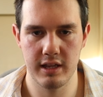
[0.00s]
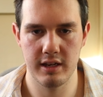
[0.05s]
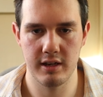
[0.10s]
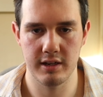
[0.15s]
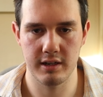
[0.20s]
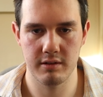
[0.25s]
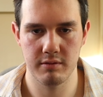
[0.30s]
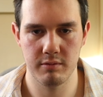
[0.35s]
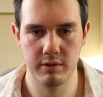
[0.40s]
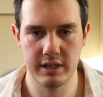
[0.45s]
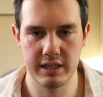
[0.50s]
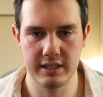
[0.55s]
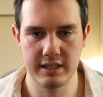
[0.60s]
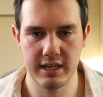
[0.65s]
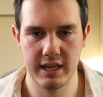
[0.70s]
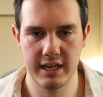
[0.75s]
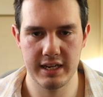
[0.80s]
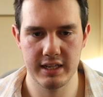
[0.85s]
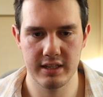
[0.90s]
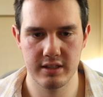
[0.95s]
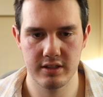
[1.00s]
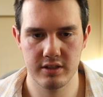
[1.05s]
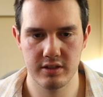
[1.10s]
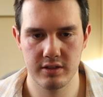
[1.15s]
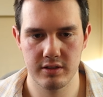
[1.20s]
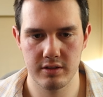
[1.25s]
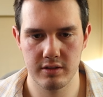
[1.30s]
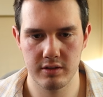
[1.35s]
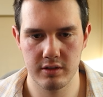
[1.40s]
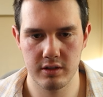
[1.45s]
like when he
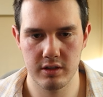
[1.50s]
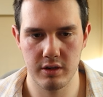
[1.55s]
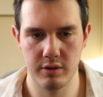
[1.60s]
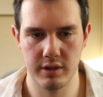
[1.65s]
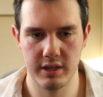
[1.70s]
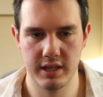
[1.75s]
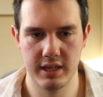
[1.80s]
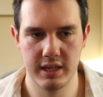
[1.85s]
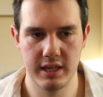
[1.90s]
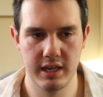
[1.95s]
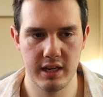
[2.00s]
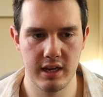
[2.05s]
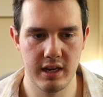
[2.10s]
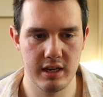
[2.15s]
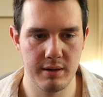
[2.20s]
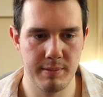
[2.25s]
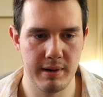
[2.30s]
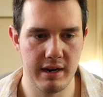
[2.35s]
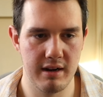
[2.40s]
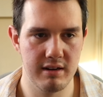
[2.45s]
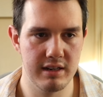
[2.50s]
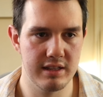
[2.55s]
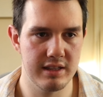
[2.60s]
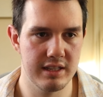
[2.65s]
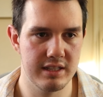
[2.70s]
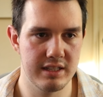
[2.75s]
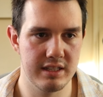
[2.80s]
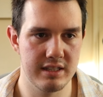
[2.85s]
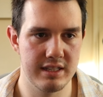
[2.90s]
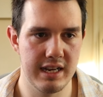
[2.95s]
takes, go here, and apparently
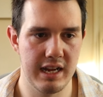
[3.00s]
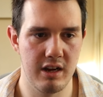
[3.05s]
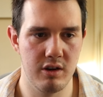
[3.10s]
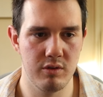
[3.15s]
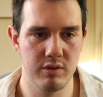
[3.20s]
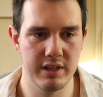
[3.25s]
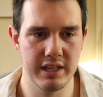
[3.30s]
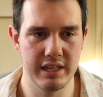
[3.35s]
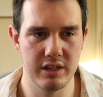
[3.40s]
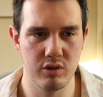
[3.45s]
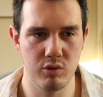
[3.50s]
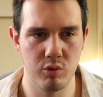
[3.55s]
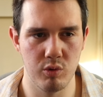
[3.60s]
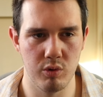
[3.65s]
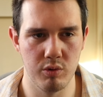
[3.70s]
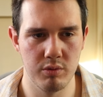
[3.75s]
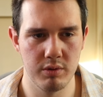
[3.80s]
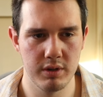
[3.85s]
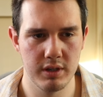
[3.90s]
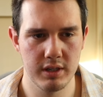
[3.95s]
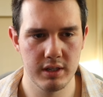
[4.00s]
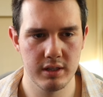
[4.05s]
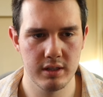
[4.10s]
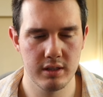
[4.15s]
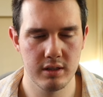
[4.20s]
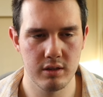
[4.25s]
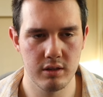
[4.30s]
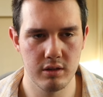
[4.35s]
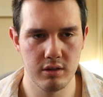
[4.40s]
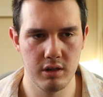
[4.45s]
this is now equal.
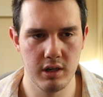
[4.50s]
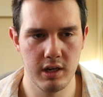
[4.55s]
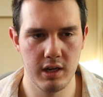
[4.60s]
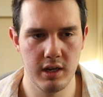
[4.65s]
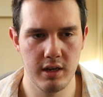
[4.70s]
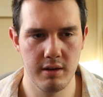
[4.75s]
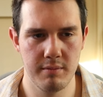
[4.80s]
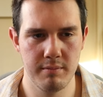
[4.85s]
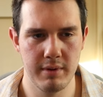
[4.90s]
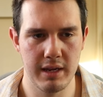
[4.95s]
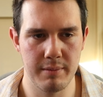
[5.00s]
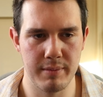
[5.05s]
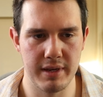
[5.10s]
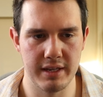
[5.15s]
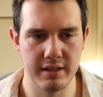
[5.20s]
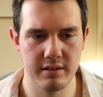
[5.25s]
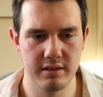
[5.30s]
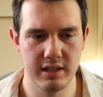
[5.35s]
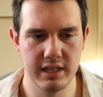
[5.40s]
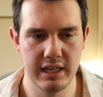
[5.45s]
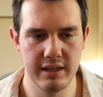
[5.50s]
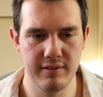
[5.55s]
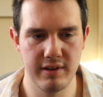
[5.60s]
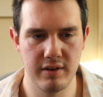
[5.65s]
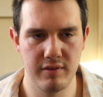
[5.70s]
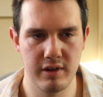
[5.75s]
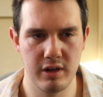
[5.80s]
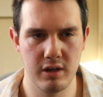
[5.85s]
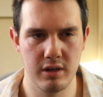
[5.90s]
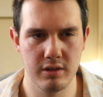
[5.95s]
Maybe.
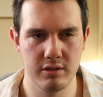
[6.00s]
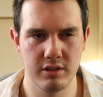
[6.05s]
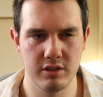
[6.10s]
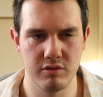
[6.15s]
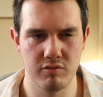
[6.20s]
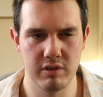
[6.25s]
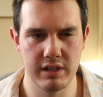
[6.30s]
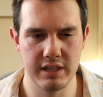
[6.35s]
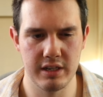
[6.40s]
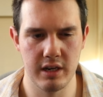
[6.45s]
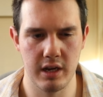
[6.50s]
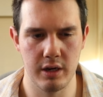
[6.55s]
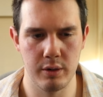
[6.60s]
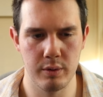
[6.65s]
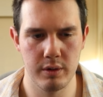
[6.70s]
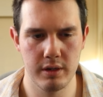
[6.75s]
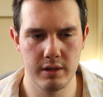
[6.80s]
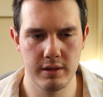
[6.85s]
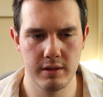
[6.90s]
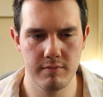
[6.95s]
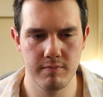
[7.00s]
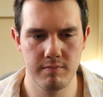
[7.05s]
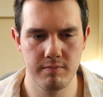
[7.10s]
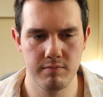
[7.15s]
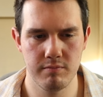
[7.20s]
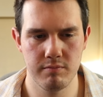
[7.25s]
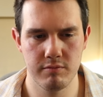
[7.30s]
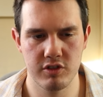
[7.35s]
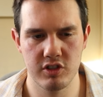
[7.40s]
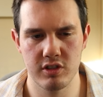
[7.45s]
Evavar doesn't really know.
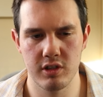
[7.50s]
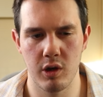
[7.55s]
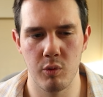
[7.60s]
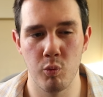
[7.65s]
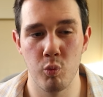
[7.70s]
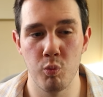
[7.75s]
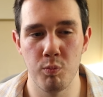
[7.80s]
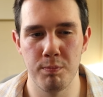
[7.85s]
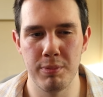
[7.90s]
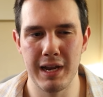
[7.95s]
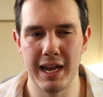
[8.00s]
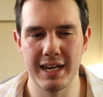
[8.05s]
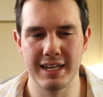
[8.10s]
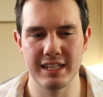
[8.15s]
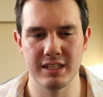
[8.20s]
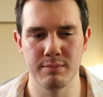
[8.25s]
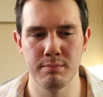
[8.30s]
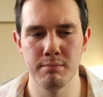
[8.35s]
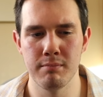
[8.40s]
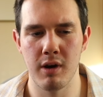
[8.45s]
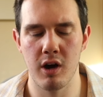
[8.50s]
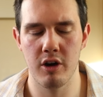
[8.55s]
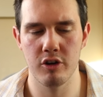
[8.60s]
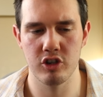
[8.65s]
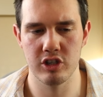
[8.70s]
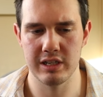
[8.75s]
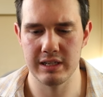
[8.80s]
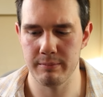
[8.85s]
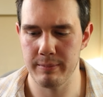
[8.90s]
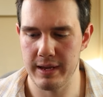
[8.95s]
Black is
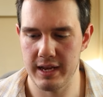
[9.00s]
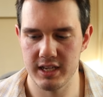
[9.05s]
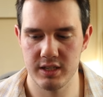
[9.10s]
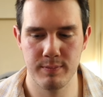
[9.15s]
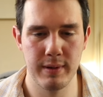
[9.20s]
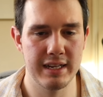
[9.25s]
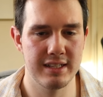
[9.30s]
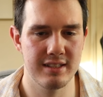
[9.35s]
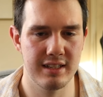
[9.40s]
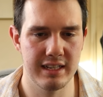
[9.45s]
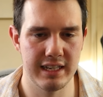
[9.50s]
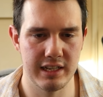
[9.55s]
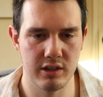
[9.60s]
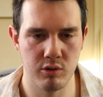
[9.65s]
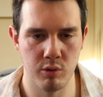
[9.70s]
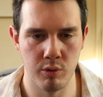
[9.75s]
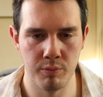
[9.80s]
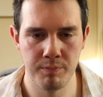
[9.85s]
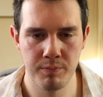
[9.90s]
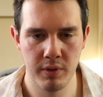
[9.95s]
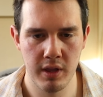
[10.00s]
marginally better. It's basically equal.